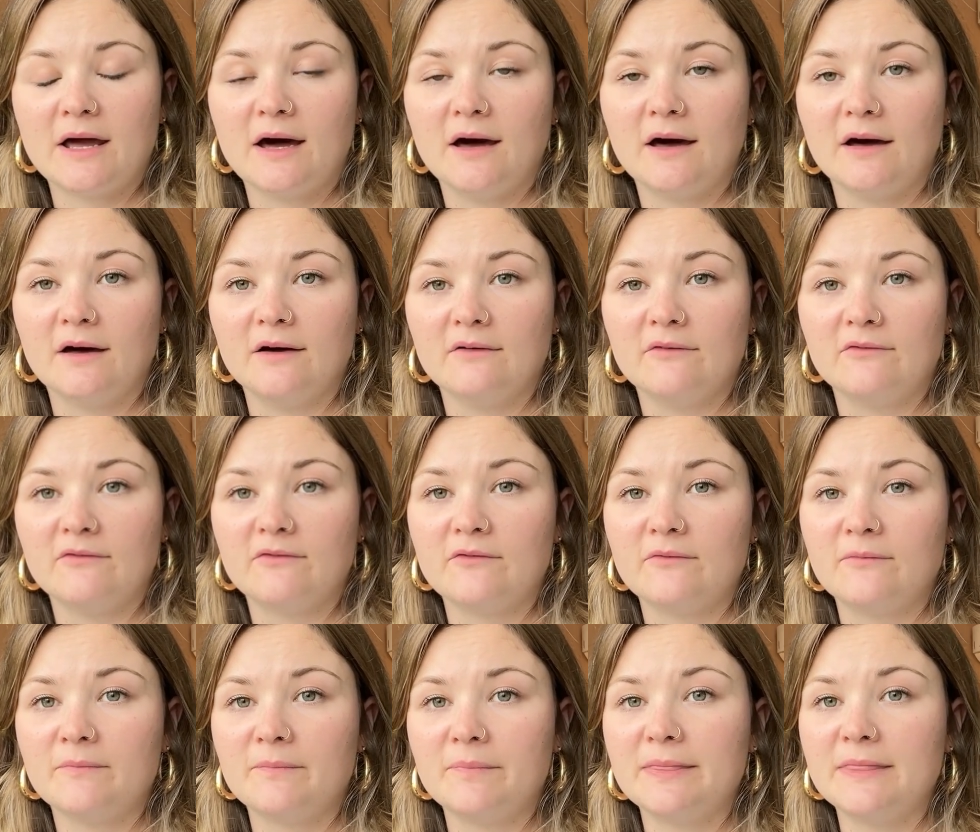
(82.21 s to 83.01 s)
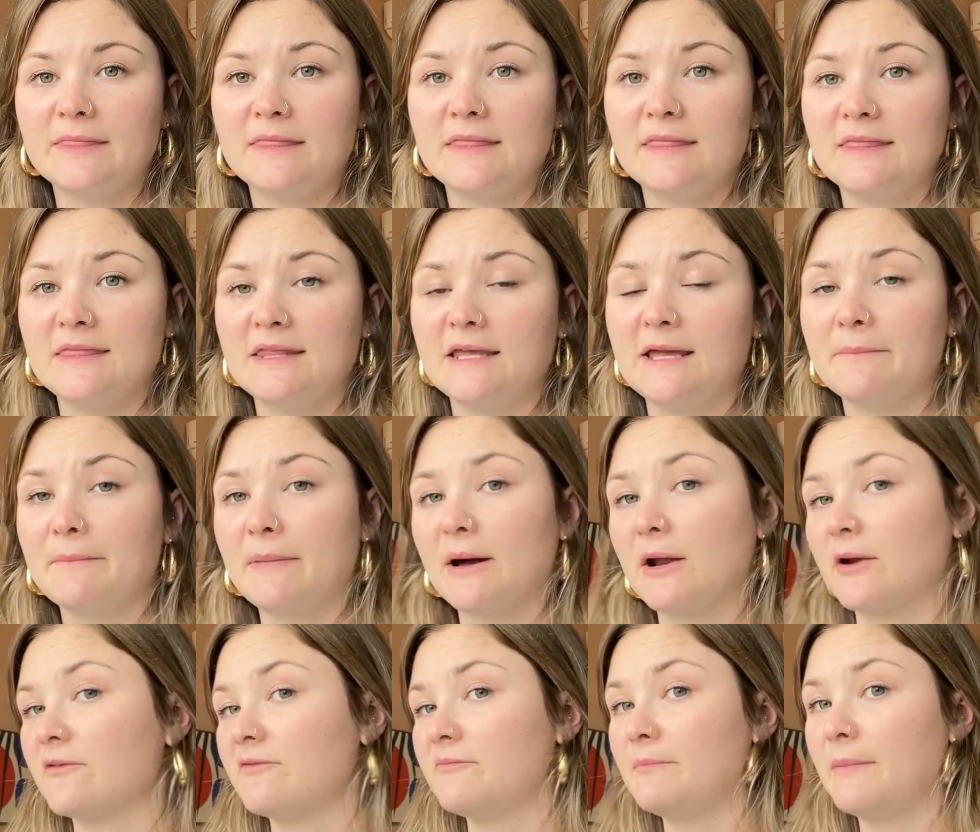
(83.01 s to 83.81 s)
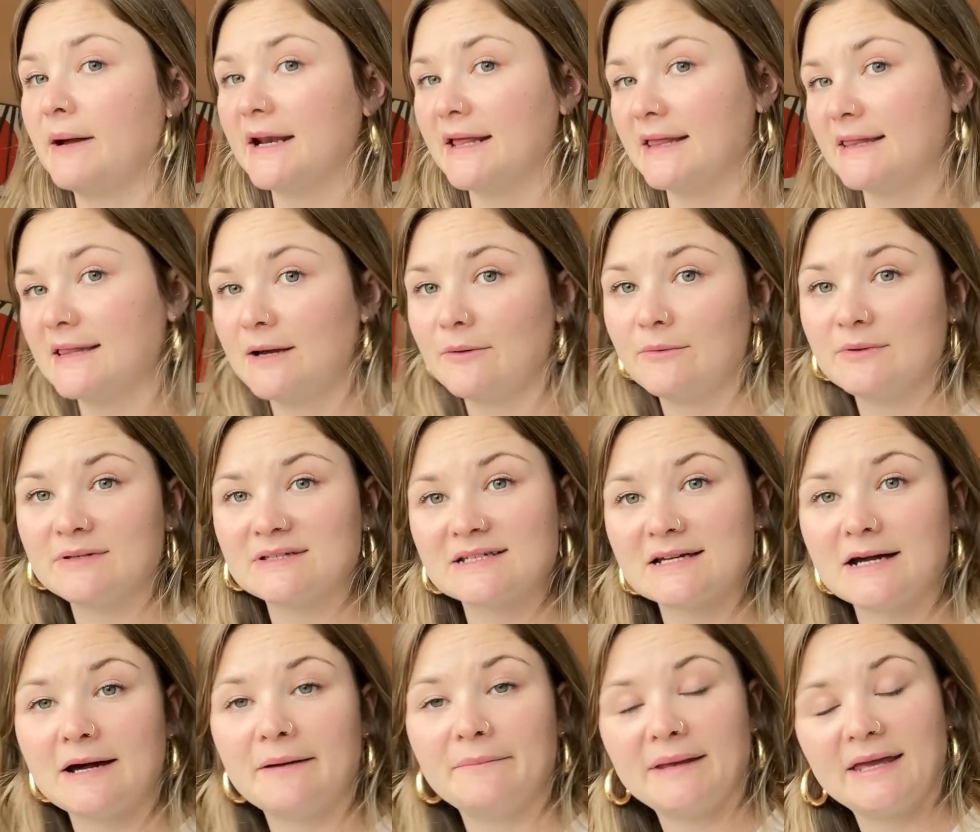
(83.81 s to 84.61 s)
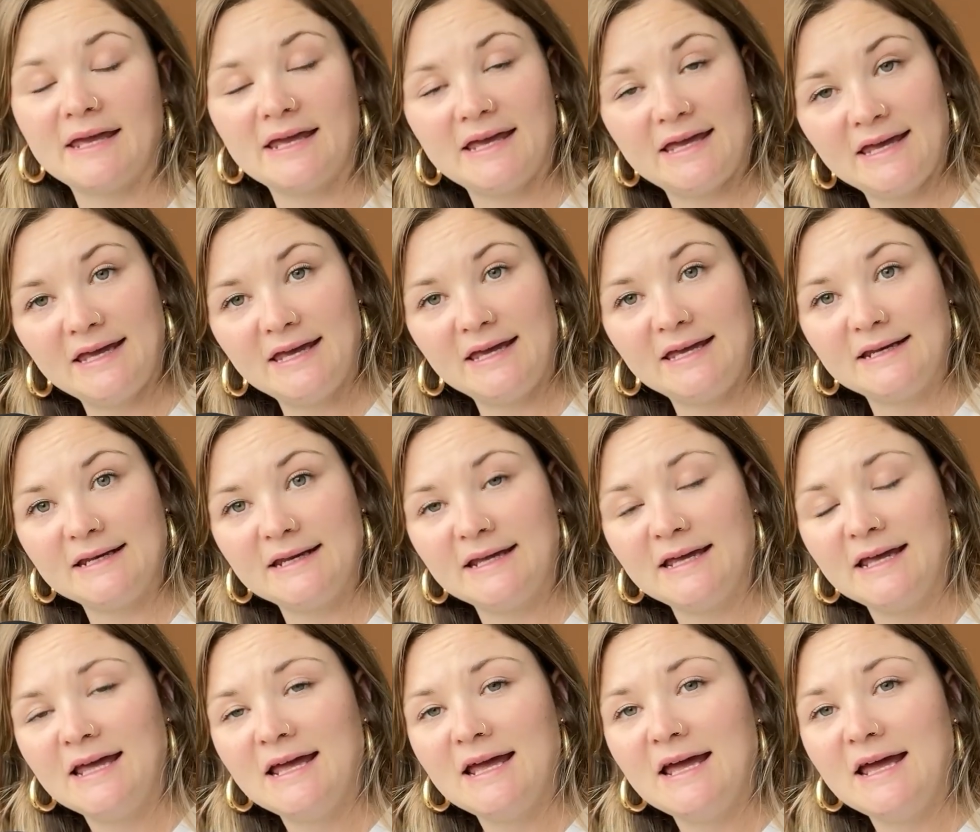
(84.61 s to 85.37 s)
of money that was coming in.